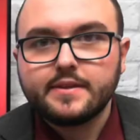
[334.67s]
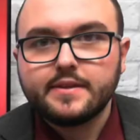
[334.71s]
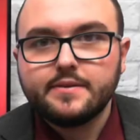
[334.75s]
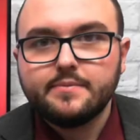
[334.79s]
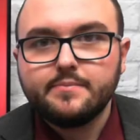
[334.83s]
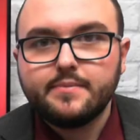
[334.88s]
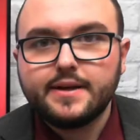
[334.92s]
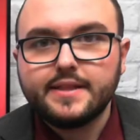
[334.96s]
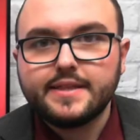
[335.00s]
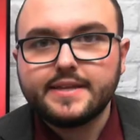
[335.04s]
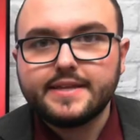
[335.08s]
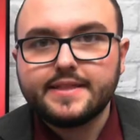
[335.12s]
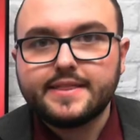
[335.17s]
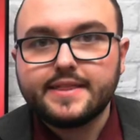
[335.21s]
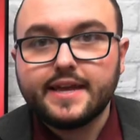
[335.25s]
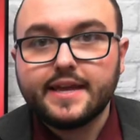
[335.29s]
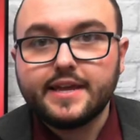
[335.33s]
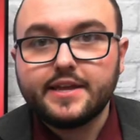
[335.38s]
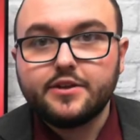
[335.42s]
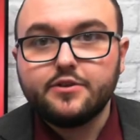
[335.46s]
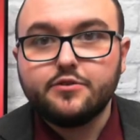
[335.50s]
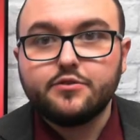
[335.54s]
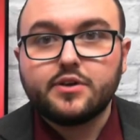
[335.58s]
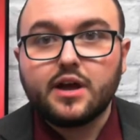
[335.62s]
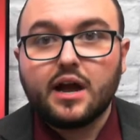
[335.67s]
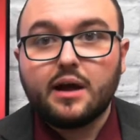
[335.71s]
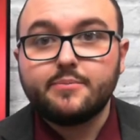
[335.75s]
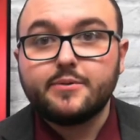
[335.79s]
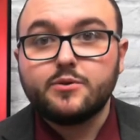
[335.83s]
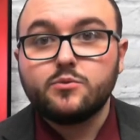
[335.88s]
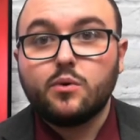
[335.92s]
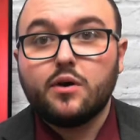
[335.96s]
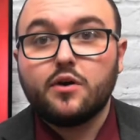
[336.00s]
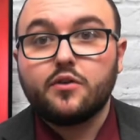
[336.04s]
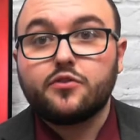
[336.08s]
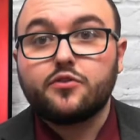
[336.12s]
Molly, thank you.
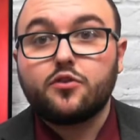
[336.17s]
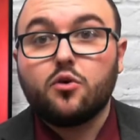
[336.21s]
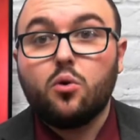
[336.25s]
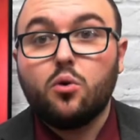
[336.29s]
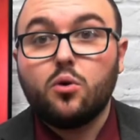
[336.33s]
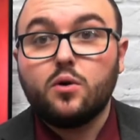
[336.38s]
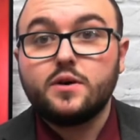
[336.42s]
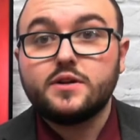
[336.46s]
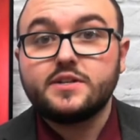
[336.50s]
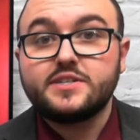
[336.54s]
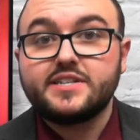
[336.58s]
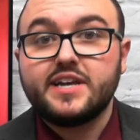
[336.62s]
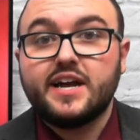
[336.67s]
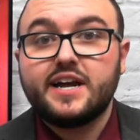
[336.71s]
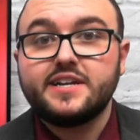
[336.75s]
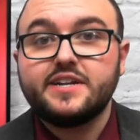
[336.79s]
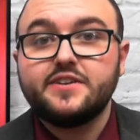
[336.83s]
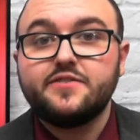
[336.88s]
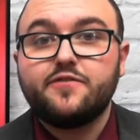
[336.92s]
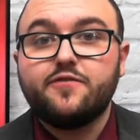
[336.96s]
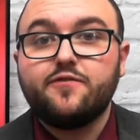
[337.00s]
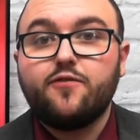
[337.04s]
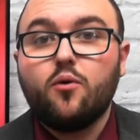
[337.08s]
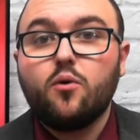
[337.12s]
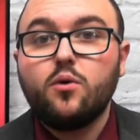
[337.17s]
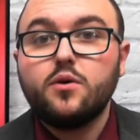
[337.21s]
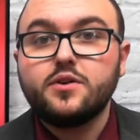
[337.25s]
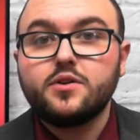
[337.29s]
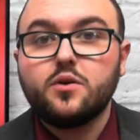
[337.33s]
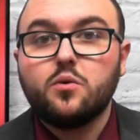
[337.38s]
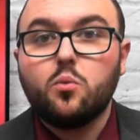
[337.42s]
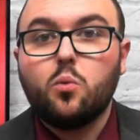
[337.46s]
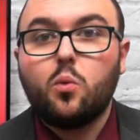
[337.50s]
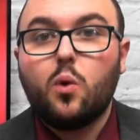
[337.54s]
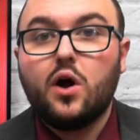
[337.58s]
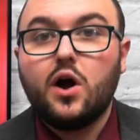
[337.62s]
Commonwealth Court sided
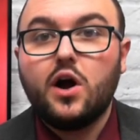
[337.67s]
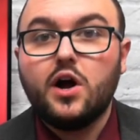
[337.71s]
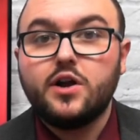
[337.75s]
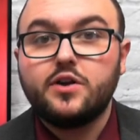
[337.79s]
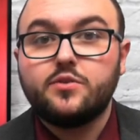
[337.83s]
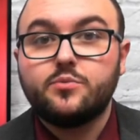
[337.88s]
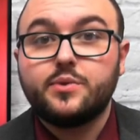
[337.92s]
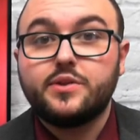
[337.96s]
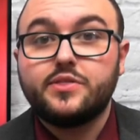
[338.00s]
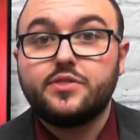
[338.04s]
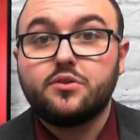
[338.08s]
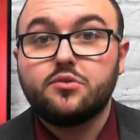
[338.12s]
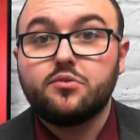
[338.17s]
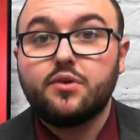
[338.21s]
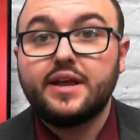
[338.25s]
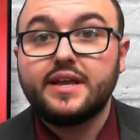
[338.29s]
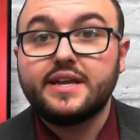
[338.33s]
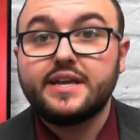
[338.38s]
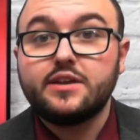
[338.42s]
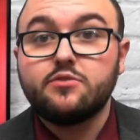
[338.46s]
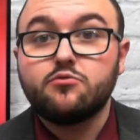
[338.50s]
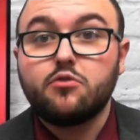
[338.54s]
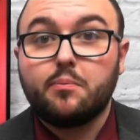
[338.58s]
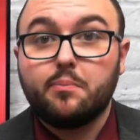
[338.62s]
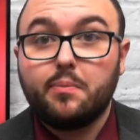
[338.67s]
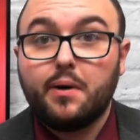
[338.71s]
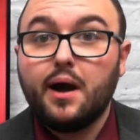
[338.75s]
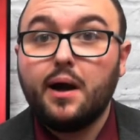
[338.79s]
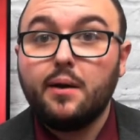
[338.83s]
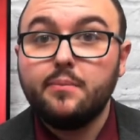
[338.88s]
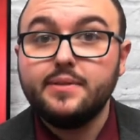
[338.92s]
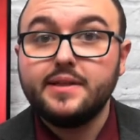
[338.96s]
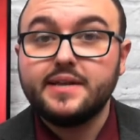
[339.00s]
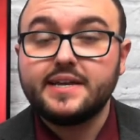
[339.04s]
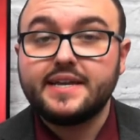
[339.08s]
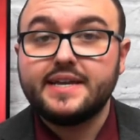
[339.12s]
4-1 with the ranking
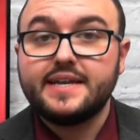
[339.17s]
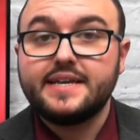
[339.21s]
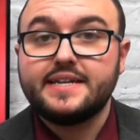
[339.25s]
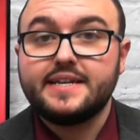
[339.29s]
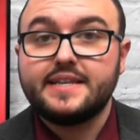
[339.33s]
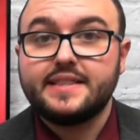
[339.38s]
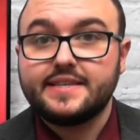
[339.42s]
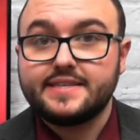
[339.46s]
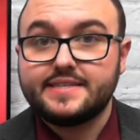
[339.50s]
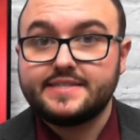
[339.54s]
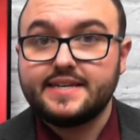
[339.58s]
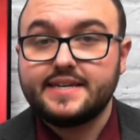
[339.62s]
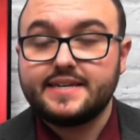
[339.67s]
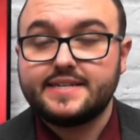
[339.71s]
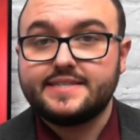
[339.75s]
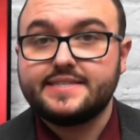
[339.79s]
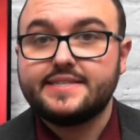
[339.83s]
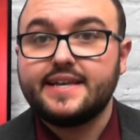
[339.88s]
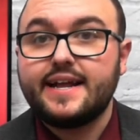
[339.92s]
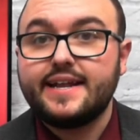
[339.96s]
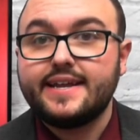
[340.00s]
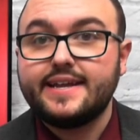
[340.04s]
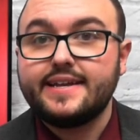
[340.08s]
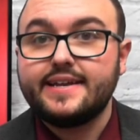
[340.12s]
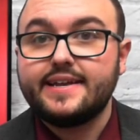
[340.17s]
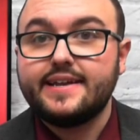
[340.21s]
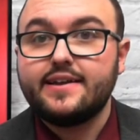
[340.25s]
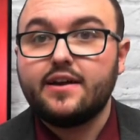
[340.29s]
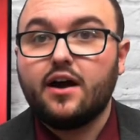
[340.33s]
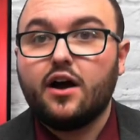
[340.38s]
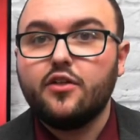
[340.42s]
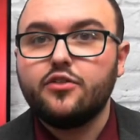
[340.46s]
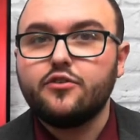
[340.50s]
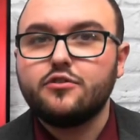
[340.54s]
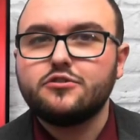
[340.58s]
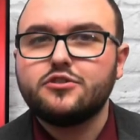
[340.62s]
Republican in the state Senate and
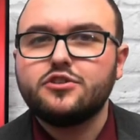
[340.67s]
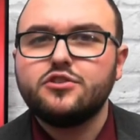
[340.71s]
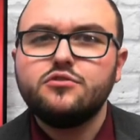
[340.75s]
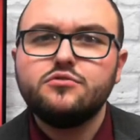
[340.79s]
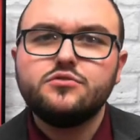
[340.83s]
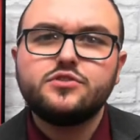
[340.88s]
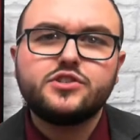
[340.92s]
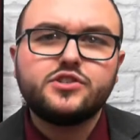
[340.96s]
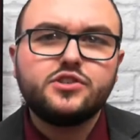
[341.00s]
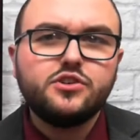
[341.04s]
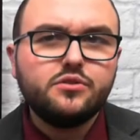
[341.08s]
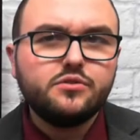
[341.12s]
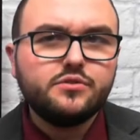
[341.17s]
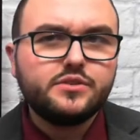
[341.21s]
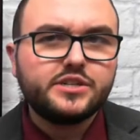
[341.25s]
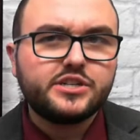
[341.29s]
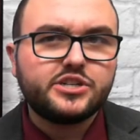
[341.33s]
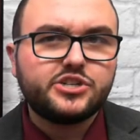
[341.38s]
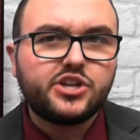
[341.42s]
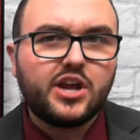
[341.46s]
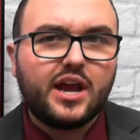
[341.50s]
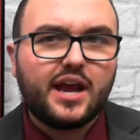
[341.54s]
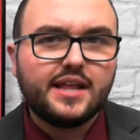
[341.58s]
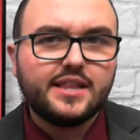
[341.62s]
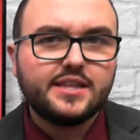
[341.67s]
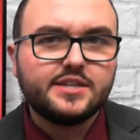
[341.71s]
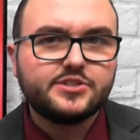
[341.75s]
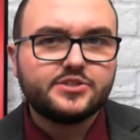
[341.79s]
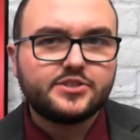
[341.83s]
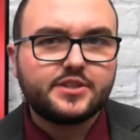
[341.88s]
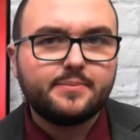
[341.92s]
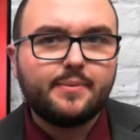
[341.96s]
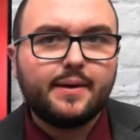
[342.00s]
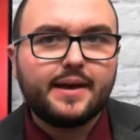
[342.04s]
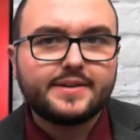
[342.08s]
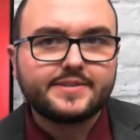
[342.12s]
others who sued to challenge
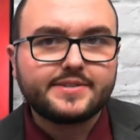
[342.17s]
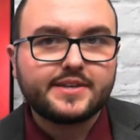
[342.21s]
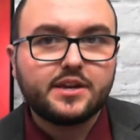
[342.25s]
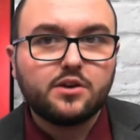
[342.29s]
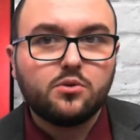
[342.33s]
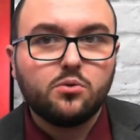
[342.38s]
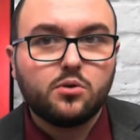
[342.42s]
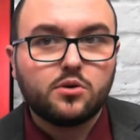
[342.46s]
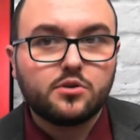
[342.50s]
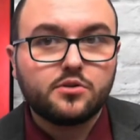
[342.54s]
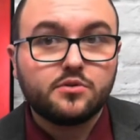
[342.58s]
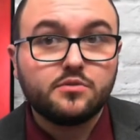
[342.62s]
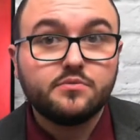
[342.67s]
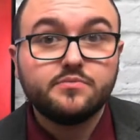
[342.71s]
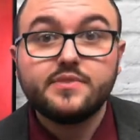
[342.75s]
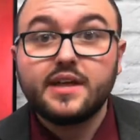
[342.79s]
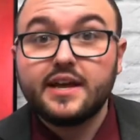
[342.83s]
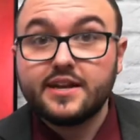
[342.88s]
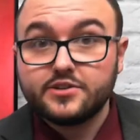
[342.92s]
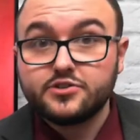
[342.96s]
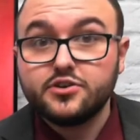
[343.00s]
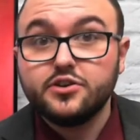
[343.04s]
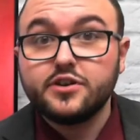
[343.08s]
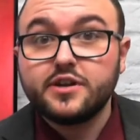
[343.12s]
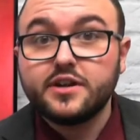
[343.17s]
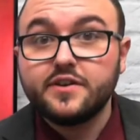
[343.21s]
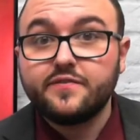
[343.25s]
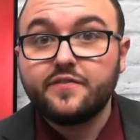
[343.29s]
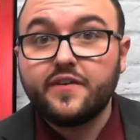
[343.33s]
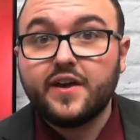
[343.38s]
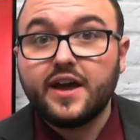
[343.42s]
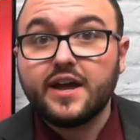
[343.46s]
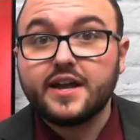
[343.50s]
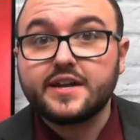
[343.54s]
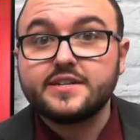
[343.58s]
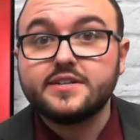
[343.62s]
the masking order that took
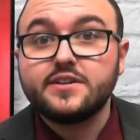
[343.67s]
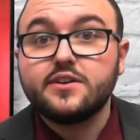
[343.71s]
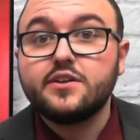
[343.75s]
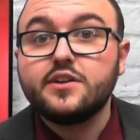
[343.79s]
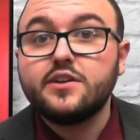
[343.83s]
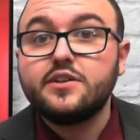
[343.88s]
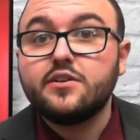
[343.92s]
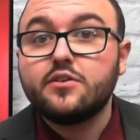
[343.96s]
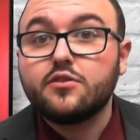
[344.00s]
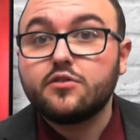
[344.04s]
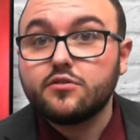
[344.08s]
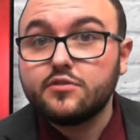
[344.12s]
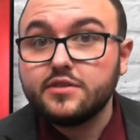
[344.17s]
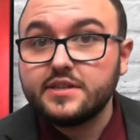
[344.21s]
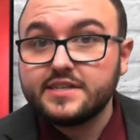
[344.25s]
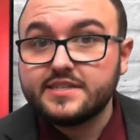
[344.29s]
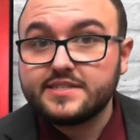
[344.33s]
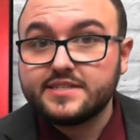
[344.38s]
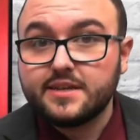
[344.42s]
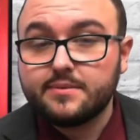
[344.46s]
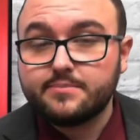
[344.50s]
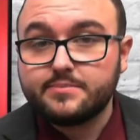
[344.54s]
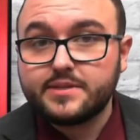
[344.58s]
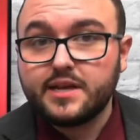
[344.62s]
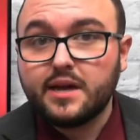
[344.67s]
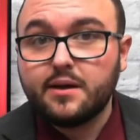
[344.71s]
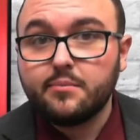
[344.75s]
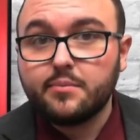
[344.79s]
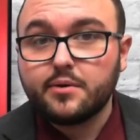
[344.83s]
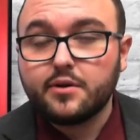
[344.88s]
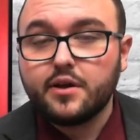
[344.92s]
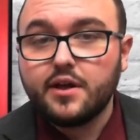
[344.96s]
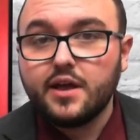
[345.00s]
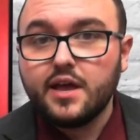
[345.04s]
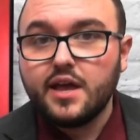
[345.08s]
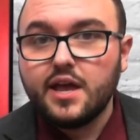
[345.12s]
effect in early
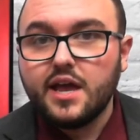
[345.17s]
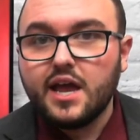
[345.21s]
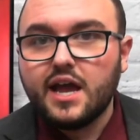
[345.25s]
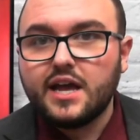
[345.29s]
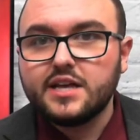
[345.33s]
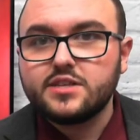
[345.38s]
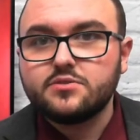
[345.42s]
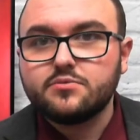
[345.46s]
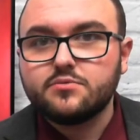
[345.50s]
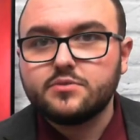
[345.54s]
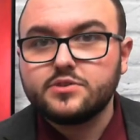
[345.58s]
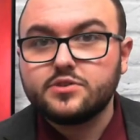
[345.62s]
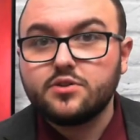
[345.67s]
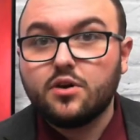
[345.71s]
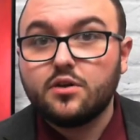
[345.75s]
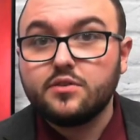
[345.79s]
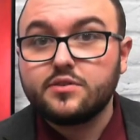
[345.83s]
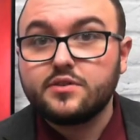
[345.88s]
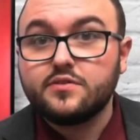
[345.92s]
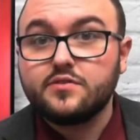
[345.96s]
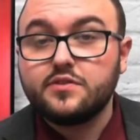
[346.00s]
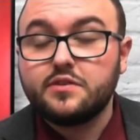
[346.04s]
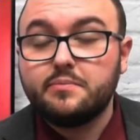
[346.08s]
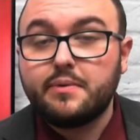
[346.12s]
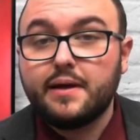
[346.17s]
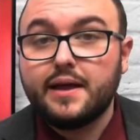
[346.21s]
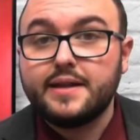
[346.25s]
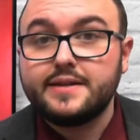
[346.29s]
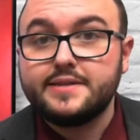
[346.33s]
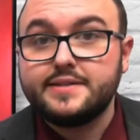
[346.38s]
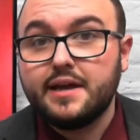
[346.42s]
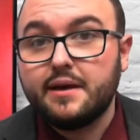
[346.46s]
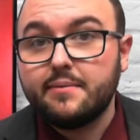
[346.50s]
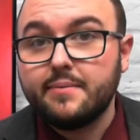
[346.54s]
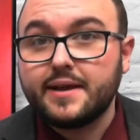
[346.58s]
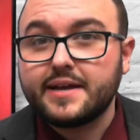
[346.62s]
September as a result of the
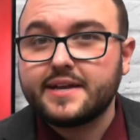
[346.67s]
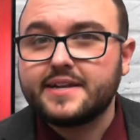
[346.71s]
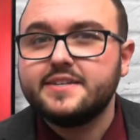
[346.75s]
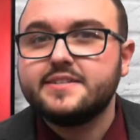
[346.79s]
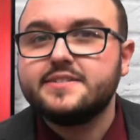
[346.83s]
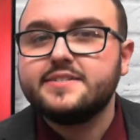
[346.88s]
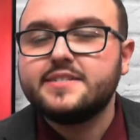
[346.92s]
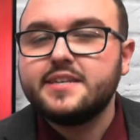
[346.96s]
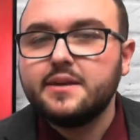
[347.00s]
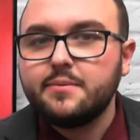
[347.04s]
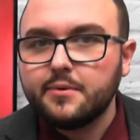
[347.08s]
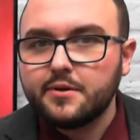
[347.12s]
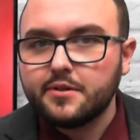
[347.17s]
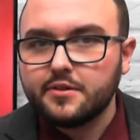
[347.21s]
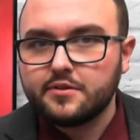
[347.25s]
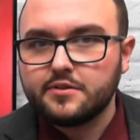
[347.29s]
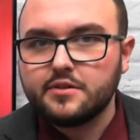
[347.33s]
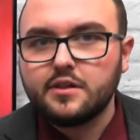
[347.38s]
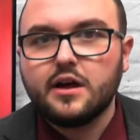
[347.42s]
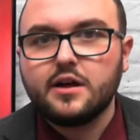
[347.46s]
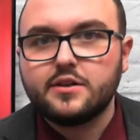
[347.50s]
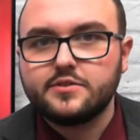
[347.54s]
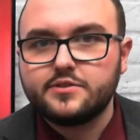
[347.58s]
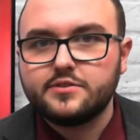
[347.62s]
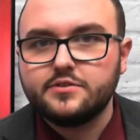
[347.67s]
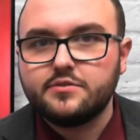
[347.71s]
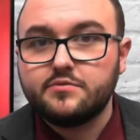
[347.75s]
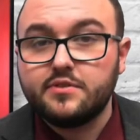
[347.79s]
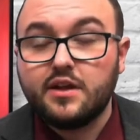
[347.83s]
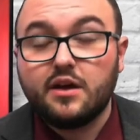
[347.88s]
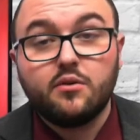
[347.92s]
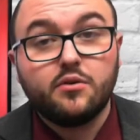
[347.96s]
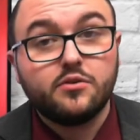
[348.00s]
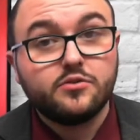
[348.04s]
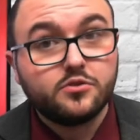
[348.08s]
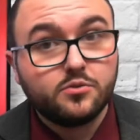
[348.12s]
pandemic. A similar lawsuit
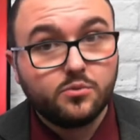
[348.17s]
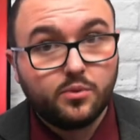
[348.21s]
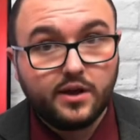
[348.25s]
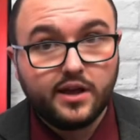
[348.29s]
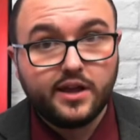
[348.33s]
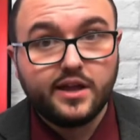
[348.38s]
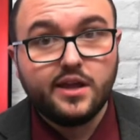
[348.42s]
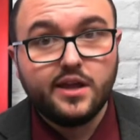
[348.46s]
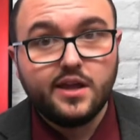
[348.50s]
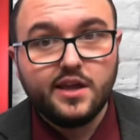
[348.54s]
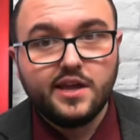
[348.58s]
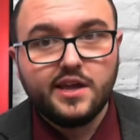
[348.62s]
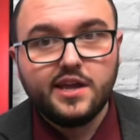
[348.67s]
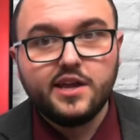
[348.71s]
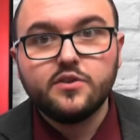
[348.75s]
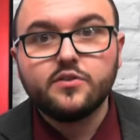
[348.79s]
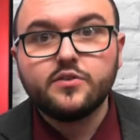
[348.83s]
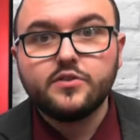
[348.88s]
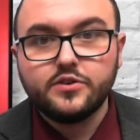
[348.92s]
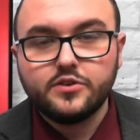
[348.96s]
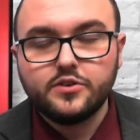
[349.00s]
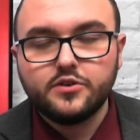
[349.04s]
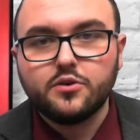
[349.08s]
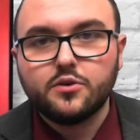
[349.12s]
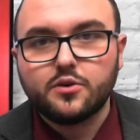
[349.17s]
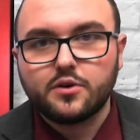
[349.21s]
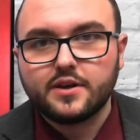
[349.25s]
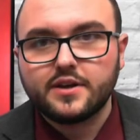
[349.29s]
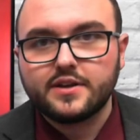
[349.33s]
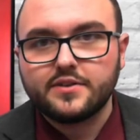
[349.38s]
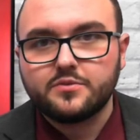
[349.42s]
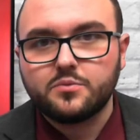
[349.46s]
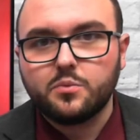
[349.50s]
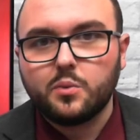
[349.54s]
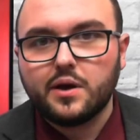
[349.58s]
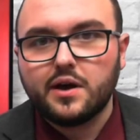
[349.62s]
now underway here in New York
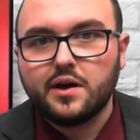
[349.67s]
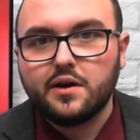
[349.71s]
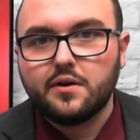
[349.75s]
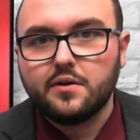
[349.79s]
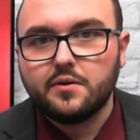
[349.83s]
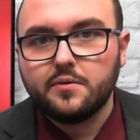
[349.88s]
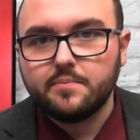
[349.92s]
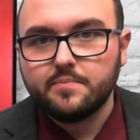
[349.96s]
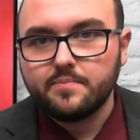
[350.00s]
as well.